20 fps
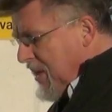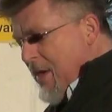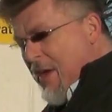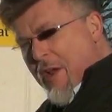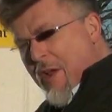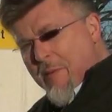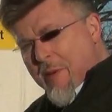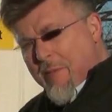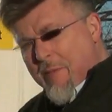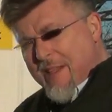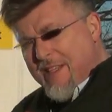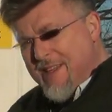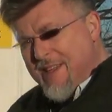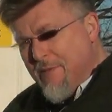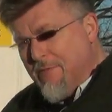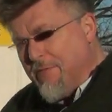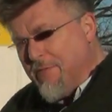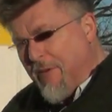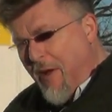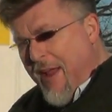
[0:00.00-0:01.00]
to us. Remember, there's
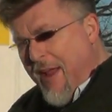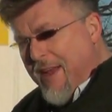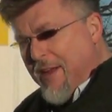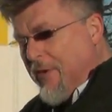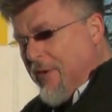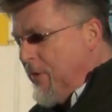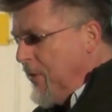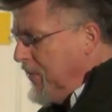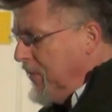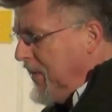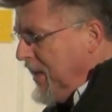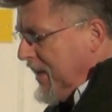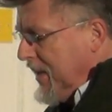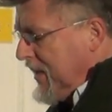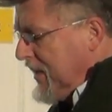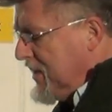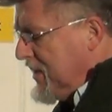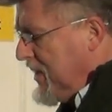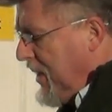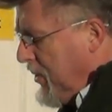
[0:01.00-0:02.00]
no finder on the
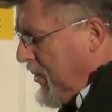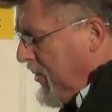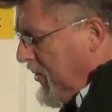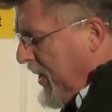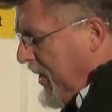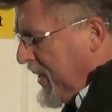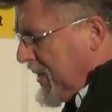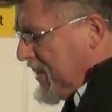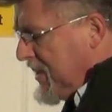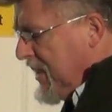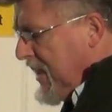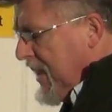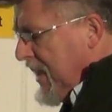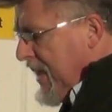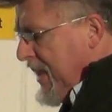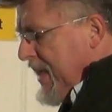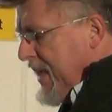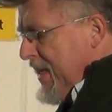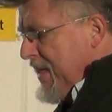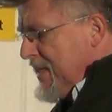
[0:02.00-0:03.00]
little Solarix,
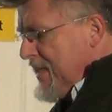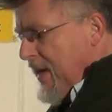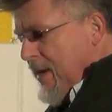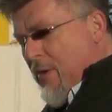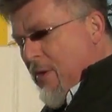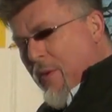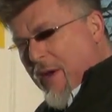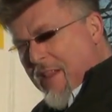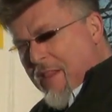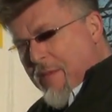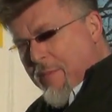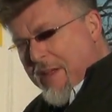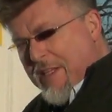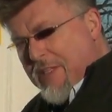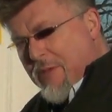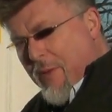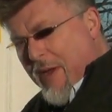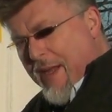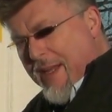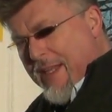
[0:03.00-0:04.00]
so one of the
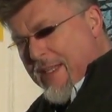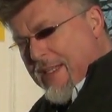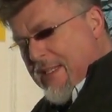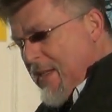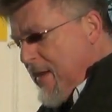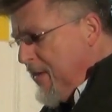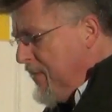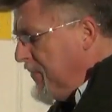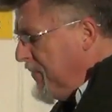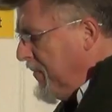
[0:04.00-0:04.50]
best ways